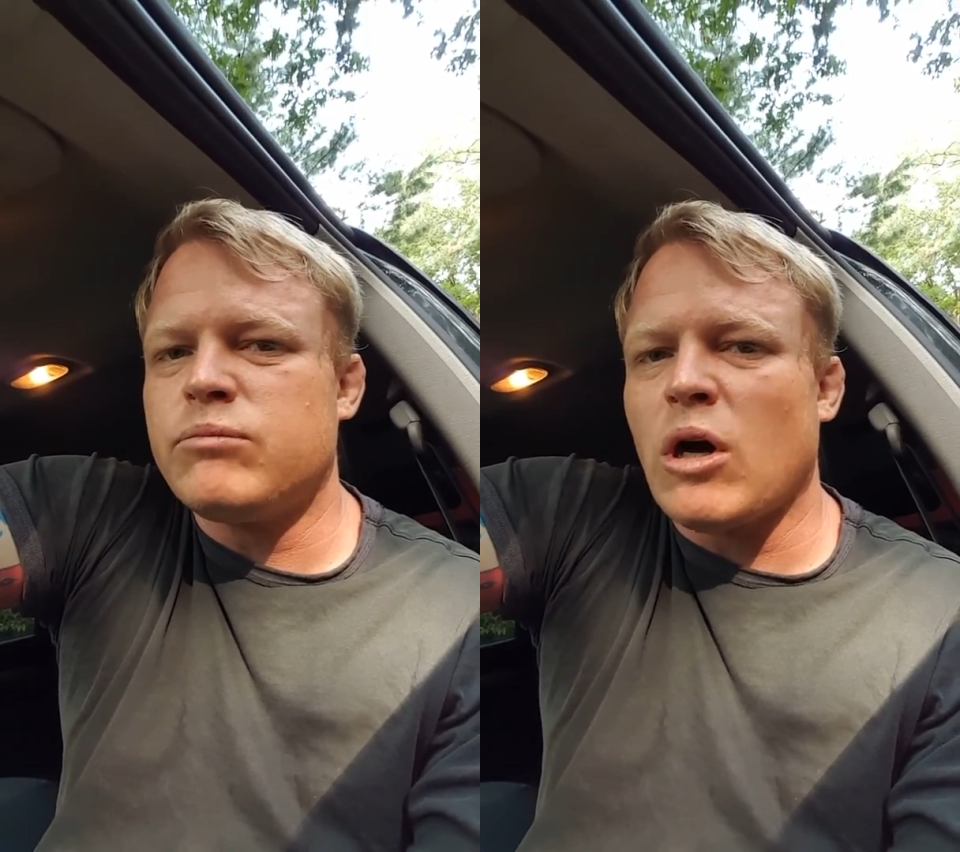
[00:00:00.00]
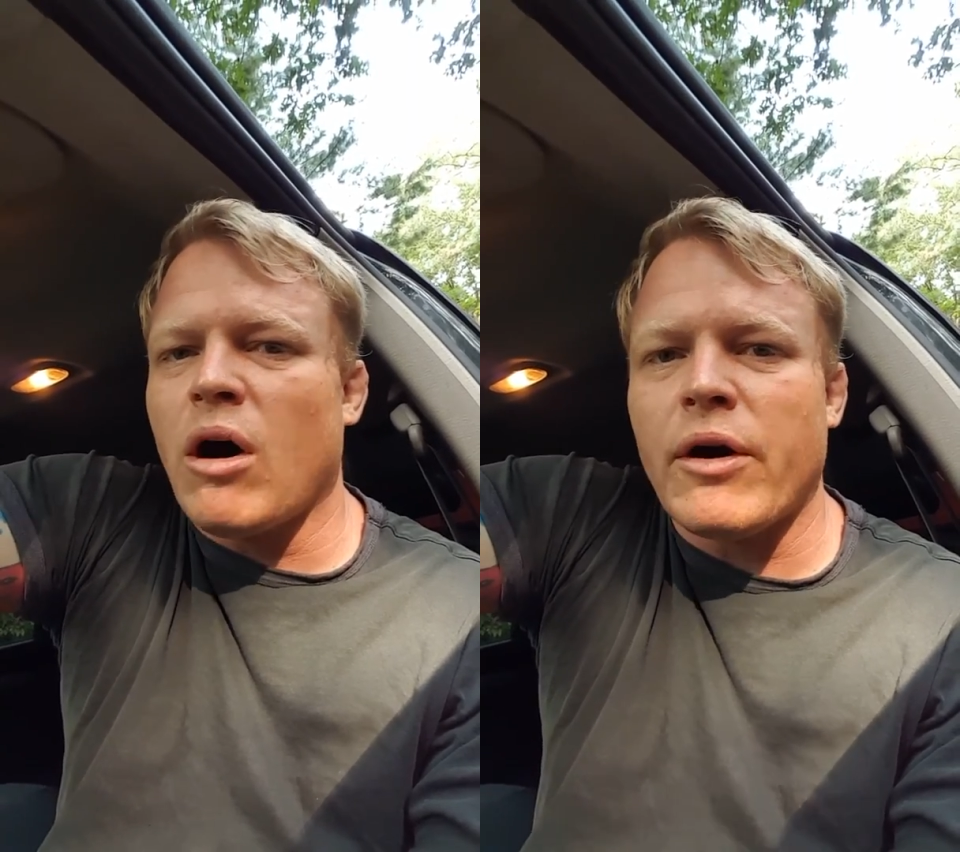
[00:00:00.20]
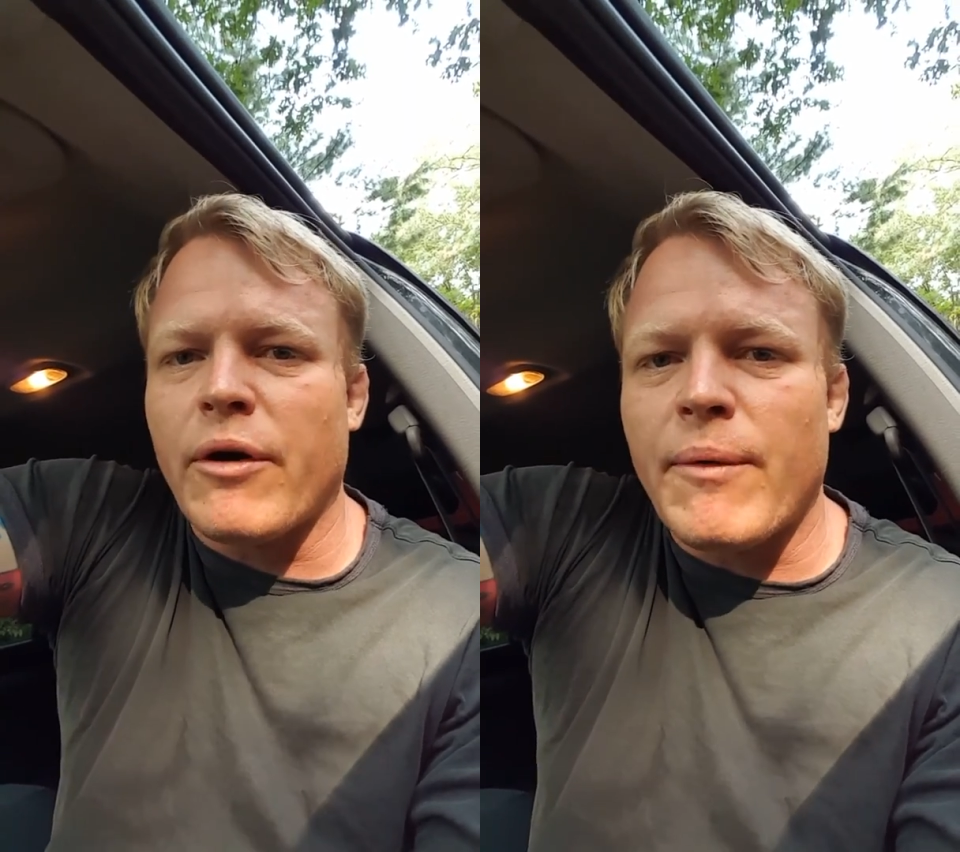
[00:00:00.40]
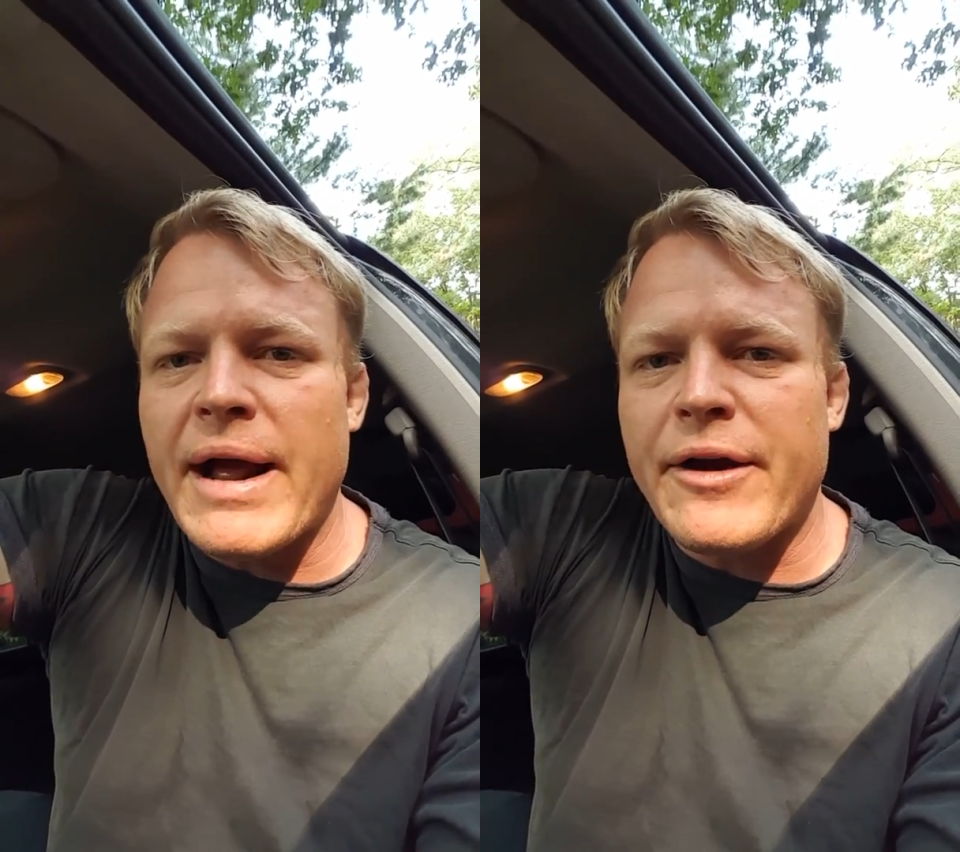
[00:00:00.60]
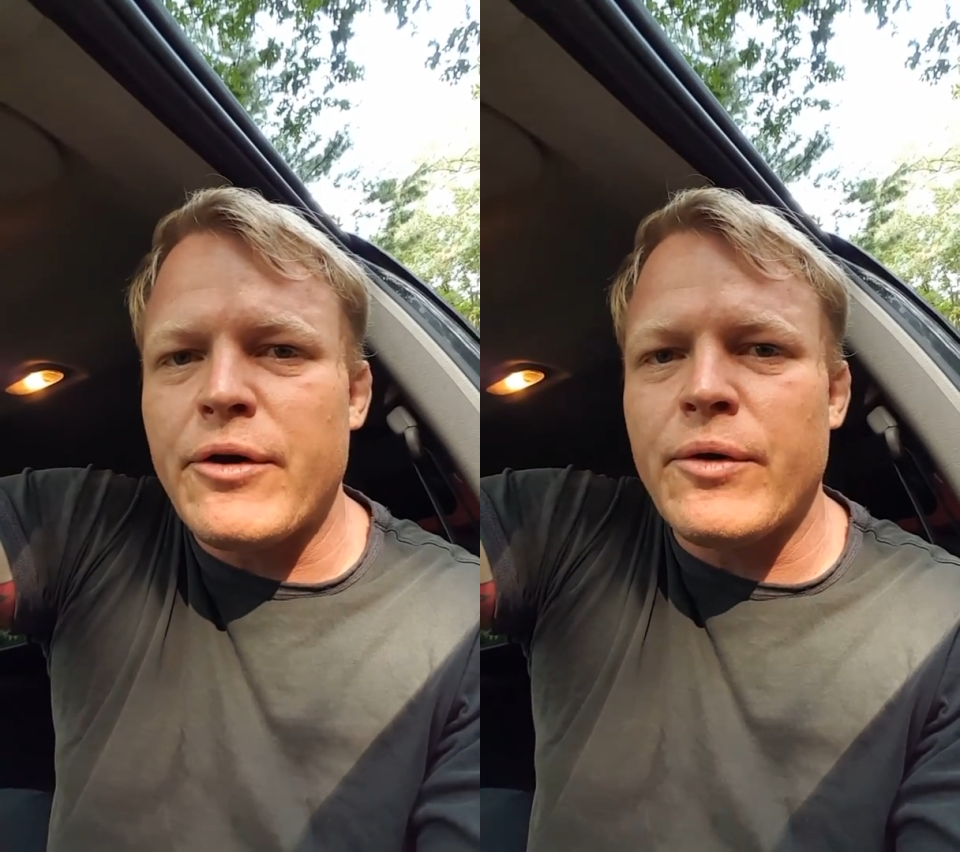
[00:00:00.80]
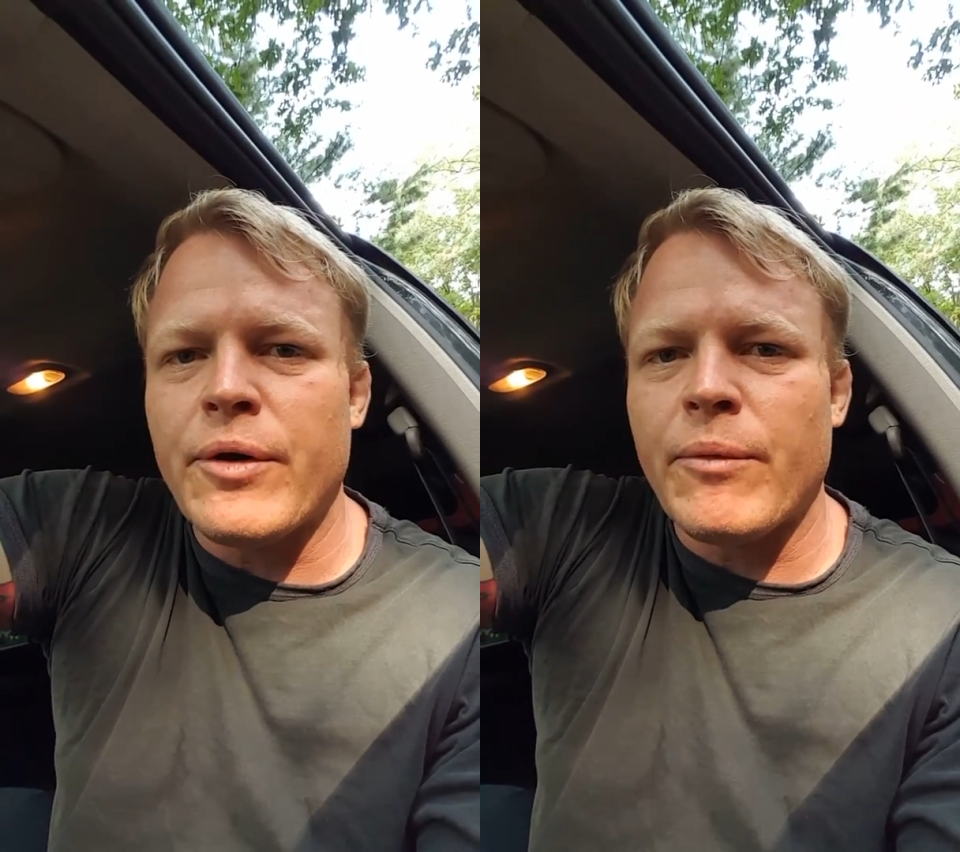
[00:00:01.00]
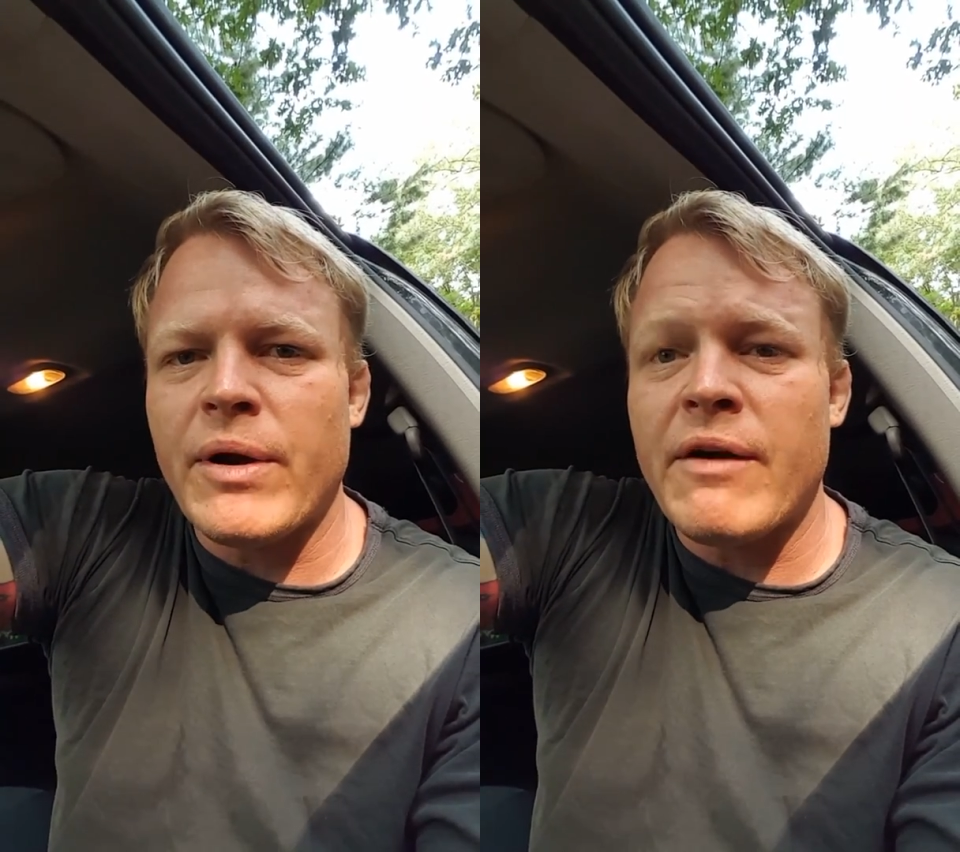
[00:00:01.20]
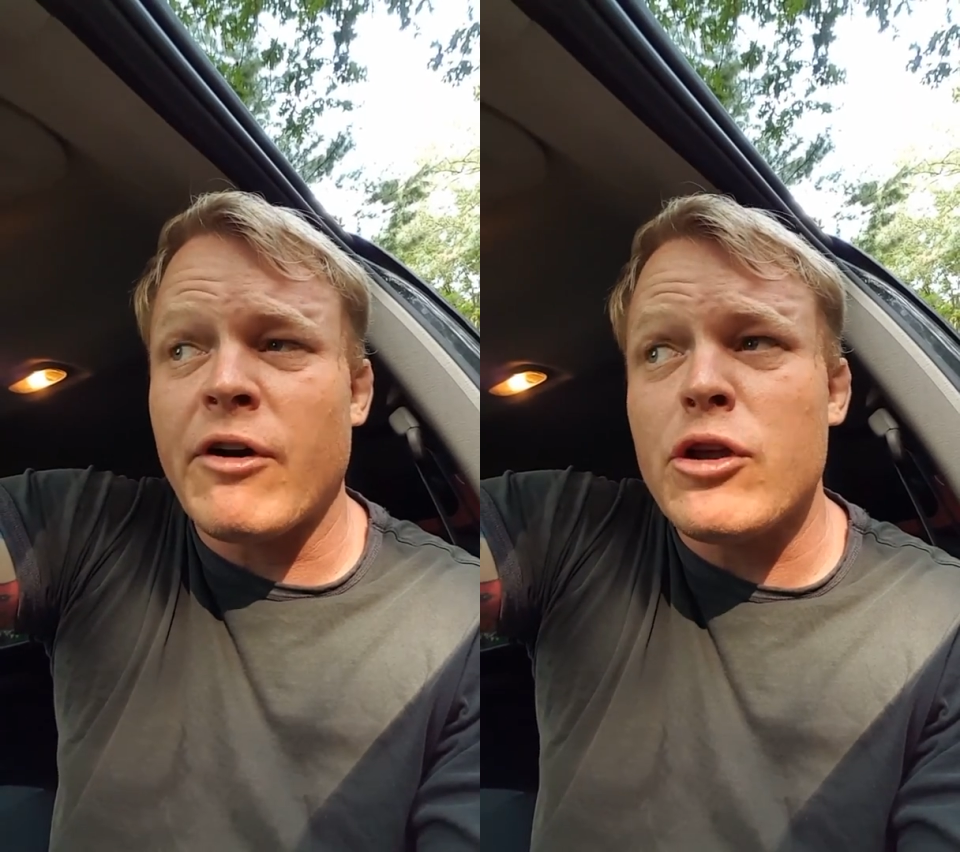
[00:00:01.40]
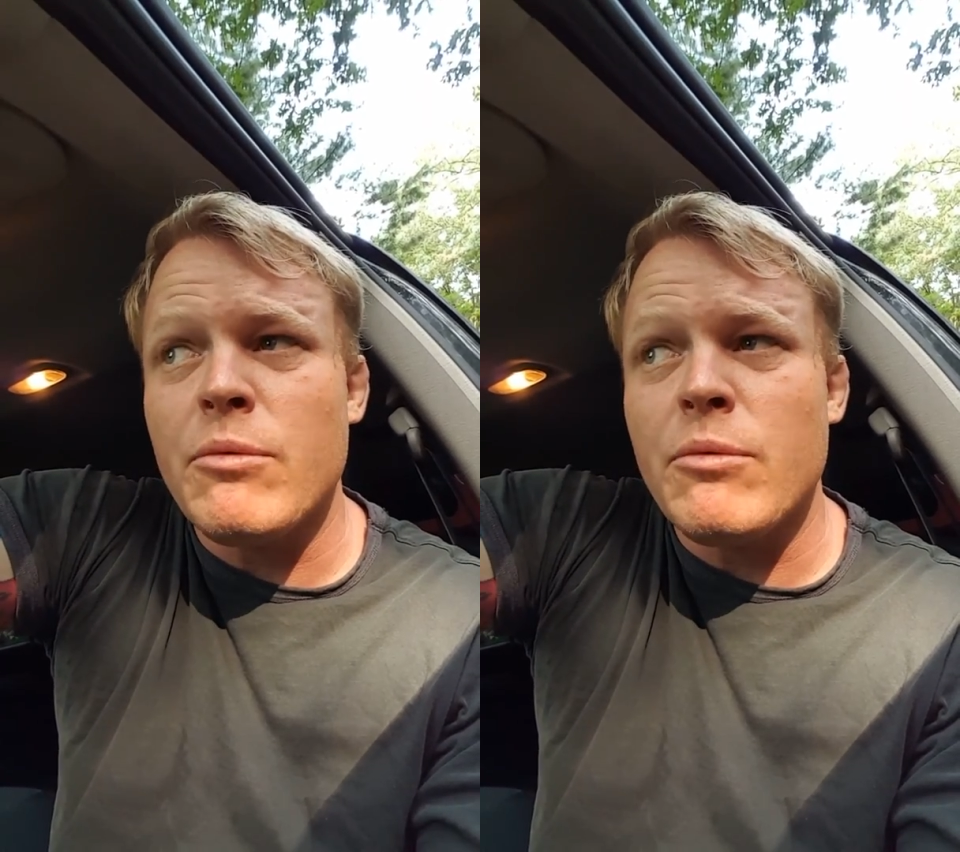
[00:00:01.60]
dog or a raccoon or whatever,